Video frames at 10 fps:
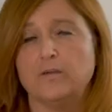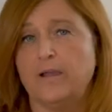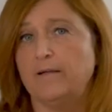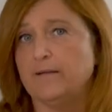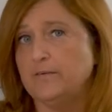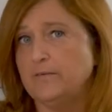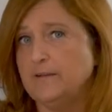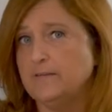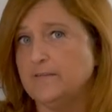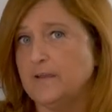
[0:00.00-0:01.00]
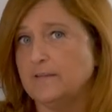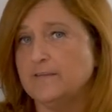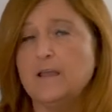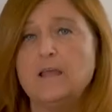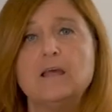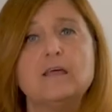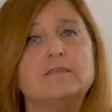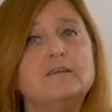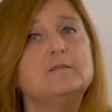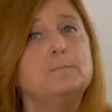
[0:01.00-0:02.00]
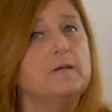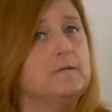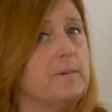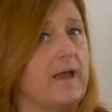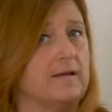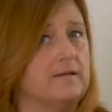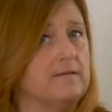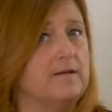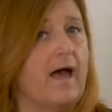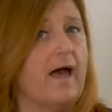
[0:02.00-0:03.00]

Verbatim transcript: characteristics, this perspective